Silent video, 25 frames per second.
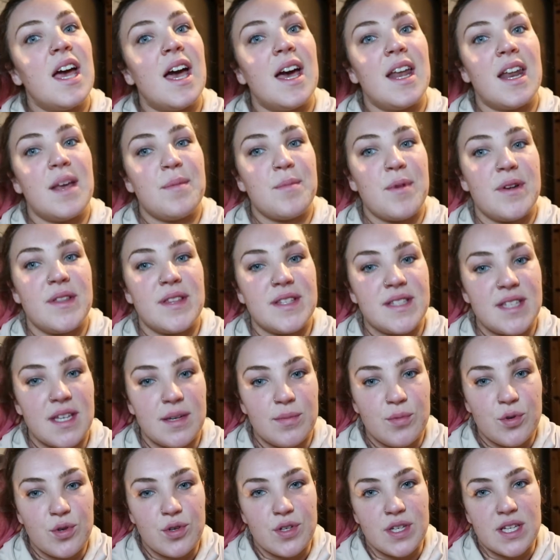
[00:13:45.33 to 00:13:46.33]
and I'm wearing the
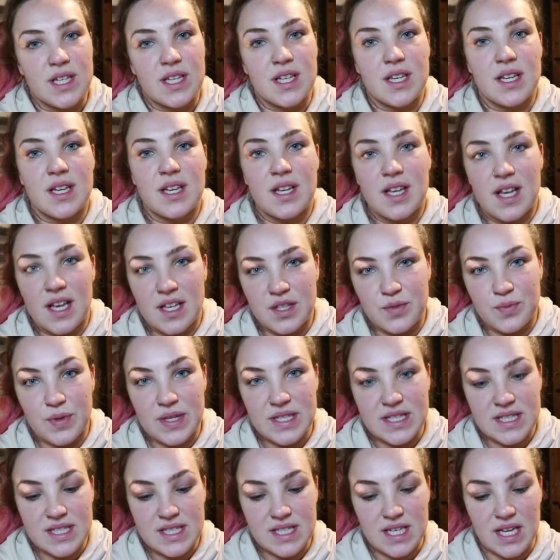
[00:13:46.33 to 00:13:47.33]
same hoodie as
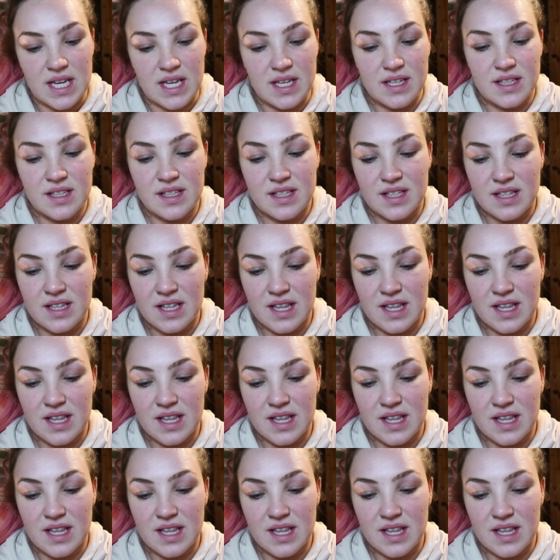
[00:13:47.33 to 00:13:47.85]
Wednesday.